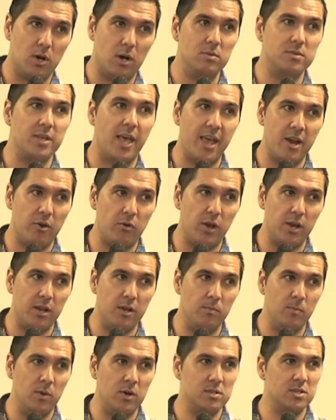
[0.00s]
I was angry at
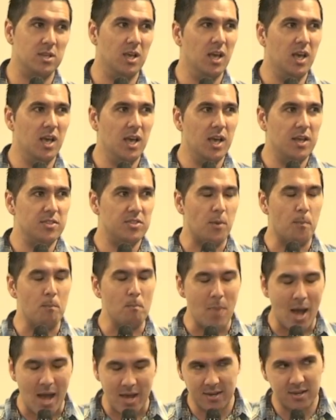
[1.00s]
him. I was
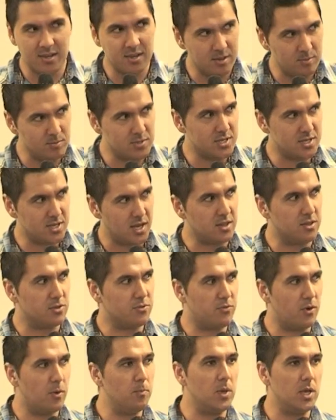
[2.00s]
demanding him to take this
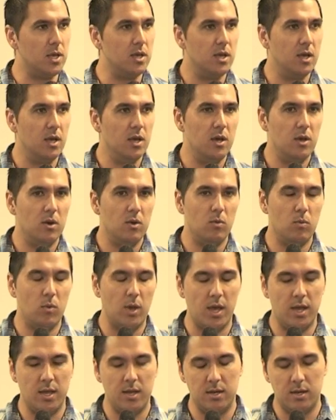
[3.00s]
from me.
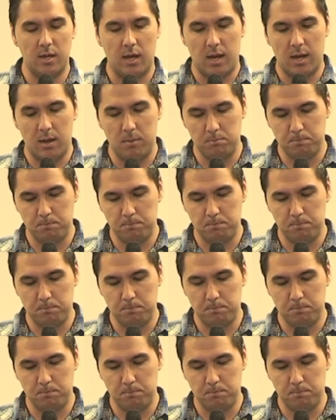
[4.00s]
And